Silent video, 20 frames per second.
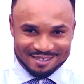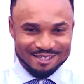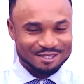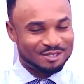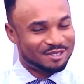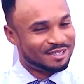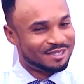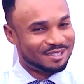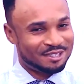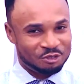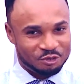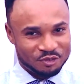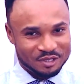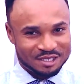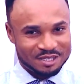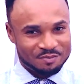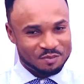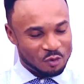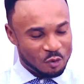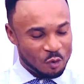this is
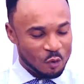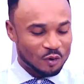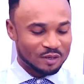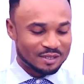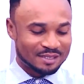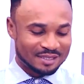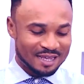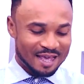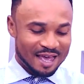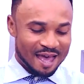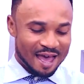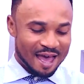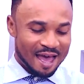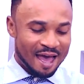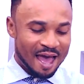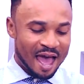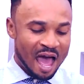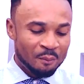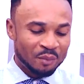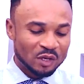interesting, because
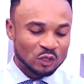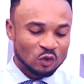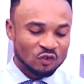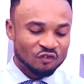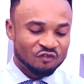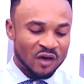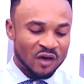Amazon